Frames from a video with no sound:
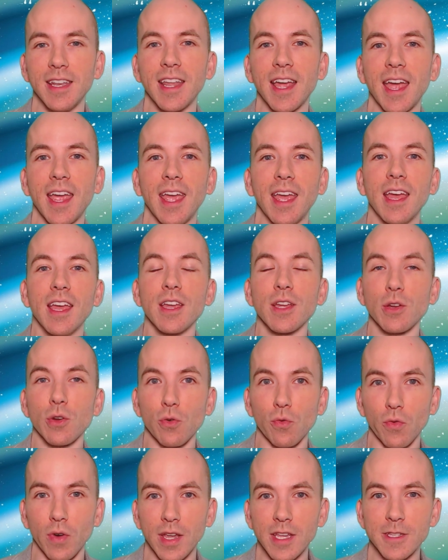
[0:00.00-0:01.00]
day
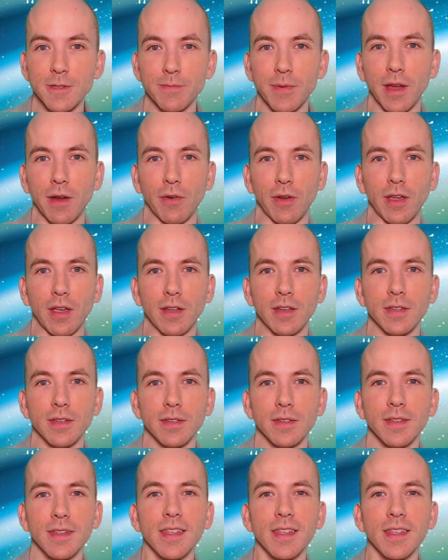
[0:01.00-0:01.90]
grace period